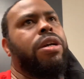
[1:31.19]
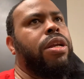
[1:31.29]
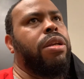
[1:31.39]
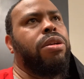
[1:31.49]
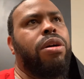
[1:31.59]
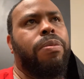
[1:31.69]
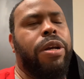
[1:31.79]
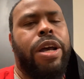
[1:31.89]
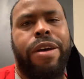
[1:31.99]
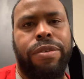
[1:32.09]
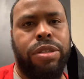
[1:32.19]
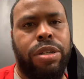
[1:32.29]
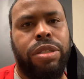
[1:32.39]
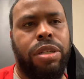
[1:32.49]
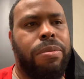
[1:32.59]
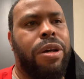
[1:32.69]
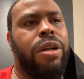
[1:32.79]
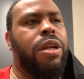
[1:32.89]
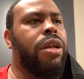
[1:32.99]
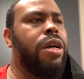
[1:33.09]
And then, you know, we can have a discussion about
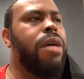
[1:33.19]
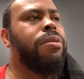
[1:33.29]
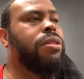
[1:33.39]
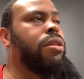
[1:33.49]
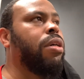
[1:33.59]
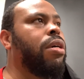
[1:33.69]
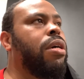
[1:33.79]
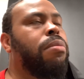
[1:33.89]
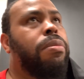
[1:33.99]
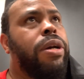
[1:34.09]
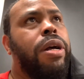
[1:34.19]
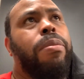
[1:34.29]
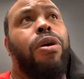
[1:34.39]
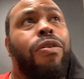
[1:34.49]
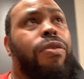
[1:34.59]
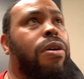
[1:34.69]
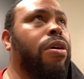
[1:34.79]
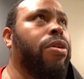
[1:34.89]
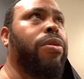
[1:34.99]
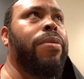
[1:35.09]
it in the comments. But
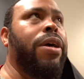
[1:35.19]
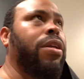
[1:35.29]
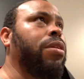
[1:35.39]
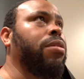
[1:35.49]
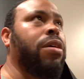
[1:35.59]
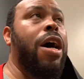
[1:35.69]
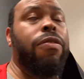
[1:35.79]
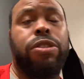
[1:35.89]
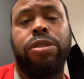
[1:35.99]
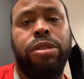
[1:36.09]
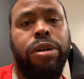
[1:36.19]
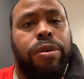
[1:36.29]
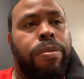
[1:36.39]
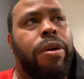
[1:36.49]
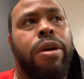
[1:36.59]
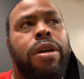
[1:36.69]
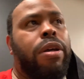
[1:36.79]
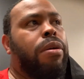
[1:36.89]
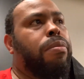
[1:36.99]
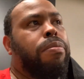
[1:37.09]
overall, though, man, conference is dope.
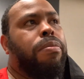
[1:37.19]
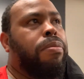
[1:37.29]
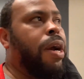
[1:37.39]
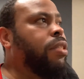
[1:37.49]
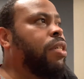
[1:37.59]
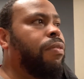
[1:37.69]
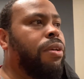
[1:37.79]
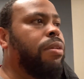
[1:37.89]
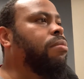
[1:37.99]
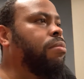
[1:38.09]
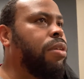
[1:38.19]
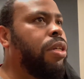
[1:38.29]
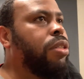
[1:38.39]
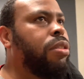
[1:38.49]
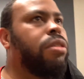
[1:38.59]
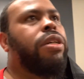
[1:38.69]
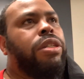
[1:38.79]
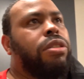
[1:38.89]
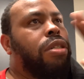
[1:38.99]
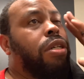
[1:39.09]
Price of it is
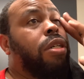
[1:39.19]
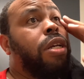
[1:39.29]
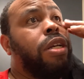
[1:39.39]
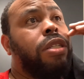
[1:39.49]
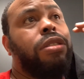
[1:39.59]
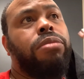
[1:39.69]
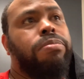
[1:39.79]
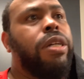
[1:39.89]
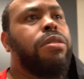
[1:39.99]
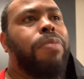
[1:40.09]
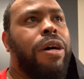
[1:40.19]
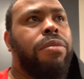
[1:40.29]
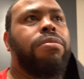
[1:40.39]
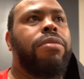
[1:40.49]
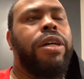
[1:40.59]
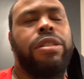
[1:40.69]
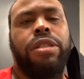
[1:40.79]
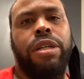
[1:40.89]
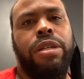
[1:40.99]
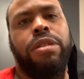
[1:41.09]
good. It's about, like I
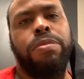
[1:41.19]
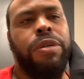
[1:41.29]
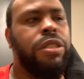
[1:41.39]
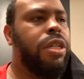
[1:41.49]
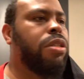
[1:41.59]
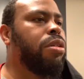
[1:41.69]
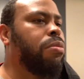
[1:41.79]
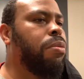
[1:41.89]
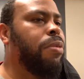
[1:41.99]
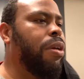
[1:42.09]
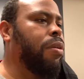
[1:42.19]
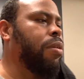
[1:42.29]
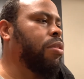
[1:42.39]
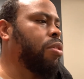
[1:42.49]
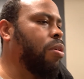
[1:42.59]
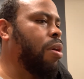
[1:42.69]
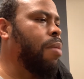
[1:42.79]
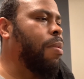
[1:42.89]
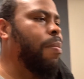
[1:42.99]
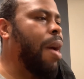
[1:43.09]
said, as much as I thought it would be. So
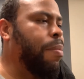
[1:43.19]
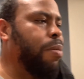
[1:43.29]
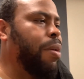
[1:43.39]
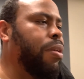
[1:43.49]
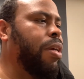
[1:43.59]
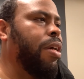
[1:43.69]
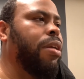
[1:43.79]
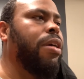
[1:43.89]
I'm happy about that.